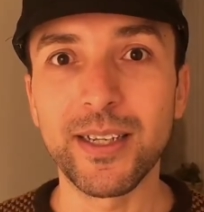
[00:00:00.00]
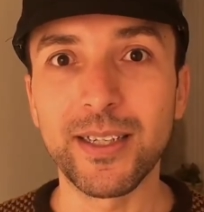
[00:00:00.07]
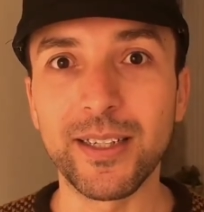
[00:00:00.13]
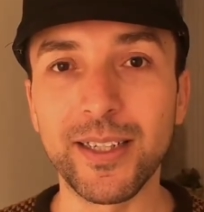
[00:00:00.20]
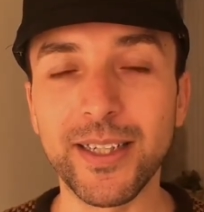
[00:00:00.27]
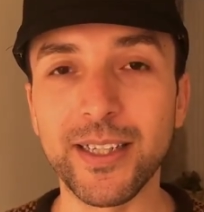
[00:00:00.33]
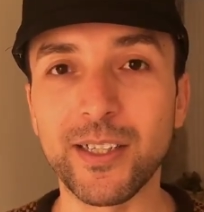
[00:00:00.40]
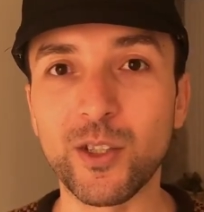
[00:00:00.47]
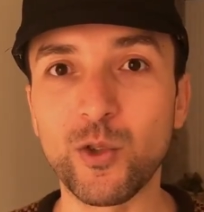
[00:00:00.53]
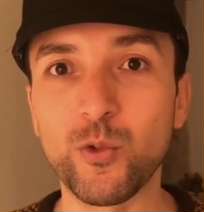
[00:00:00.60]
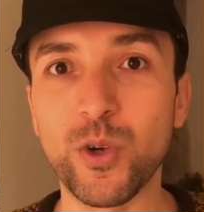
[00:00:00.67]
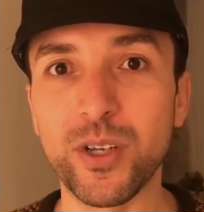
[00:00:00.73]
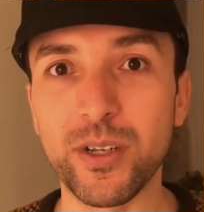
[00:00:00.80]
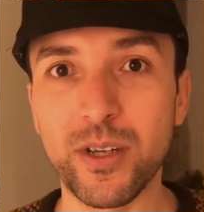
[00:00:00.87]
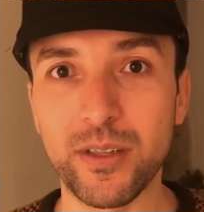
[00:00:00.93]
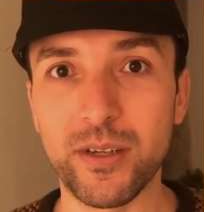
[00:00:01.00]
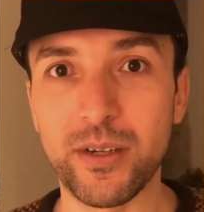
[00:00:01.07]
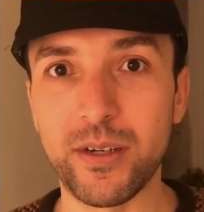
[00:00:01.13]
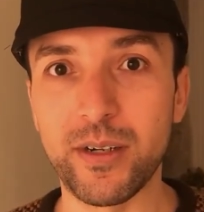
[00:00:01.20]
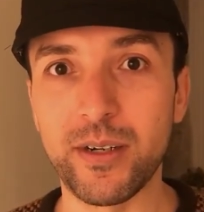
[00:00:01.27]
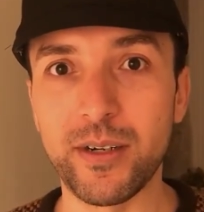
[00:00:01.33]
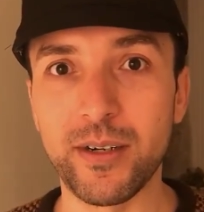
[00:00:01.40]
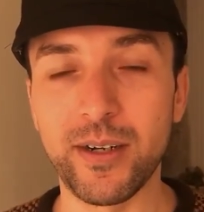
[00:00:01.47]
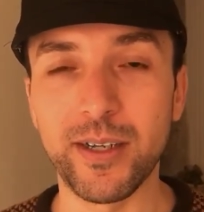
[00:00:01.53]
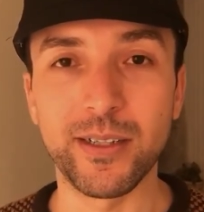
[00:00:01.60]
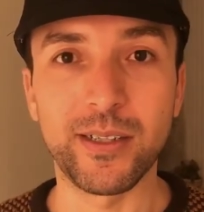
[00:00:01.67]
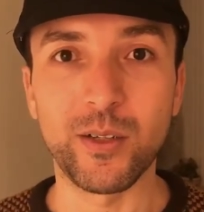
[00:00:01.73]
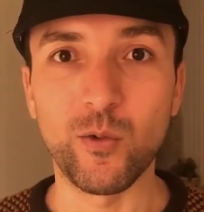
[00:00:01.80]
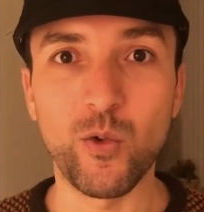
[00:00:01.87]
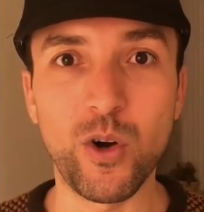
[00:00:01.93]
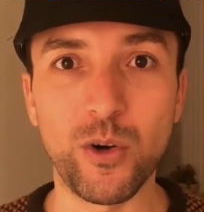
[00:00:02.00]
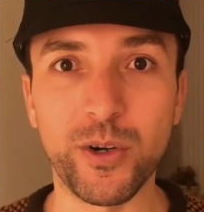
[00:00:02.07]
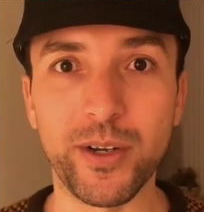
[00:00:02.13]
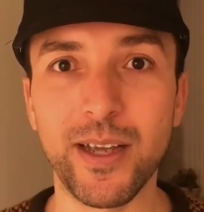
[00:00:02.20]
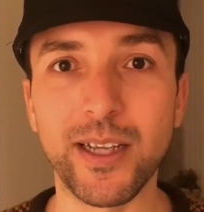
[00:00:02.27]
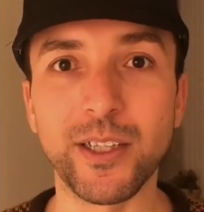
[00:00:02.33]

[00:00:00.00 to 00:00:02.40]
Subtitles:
leads to another, and so on.